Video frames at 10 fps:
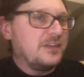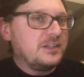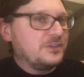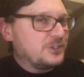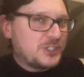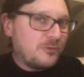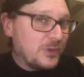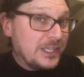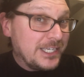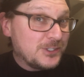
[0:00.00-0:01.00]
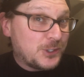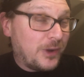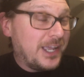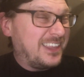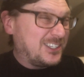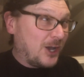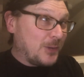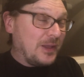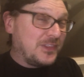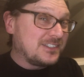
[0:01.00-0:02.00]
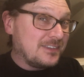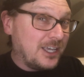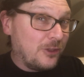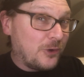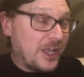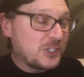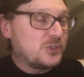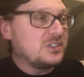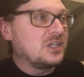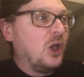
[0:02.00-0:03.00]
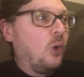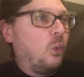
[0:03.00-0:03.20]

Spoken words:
And the stuff with Lee is great. And they talk about this in the other extras